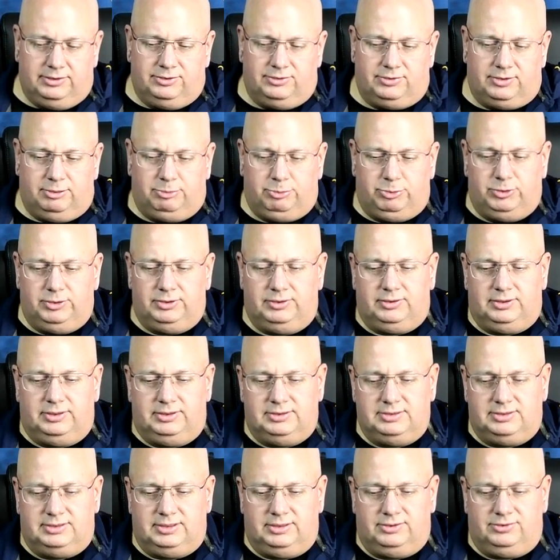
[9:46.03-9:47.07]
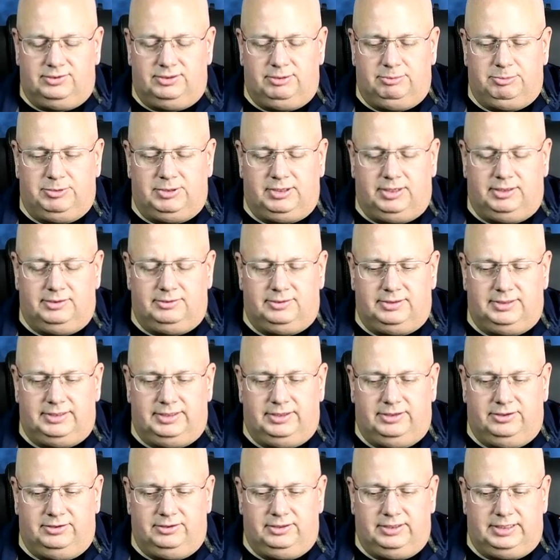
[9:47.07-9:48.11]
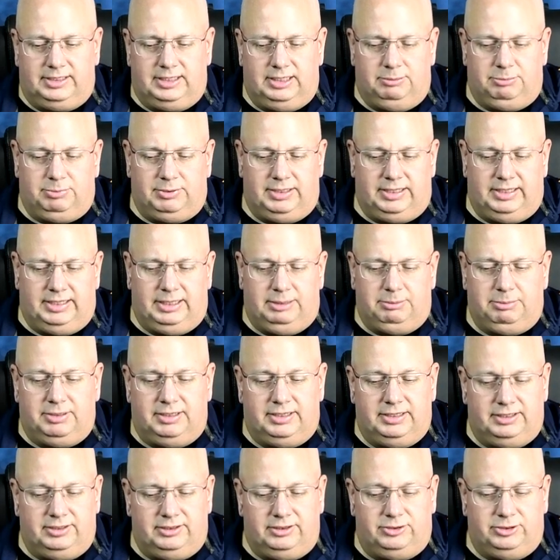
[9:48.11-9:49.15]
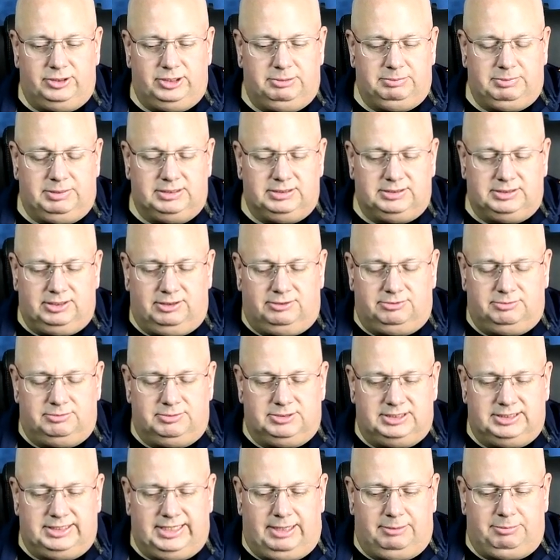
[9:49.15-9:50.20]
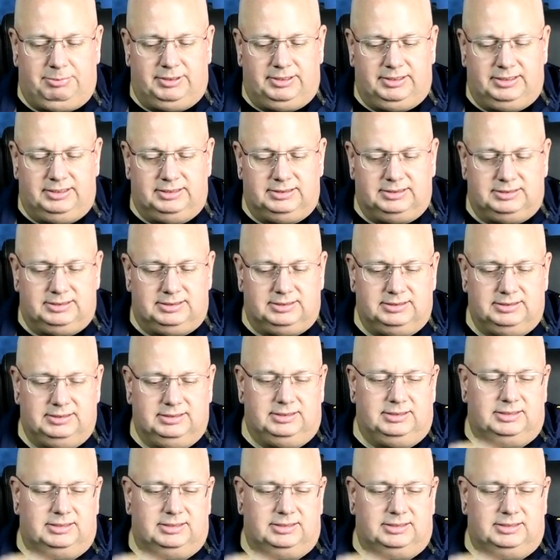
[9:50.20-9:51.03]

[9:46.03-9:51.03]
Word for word: So I put these uh, zip ties in here to keep anybody, including myself, from snapping this,